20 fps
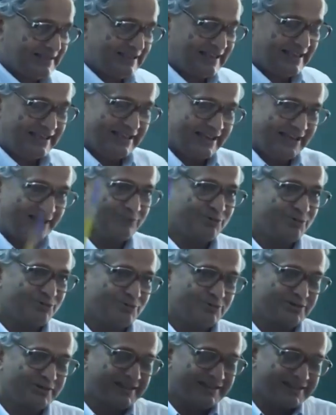they have
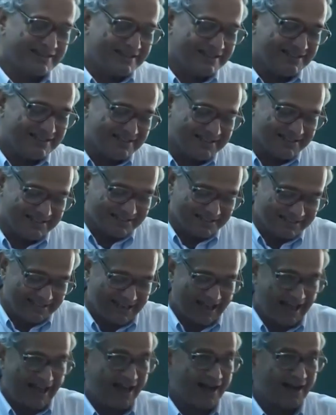to get the
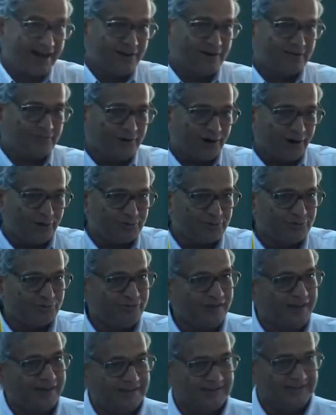hang of how to
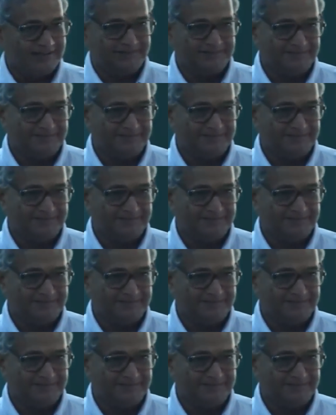fly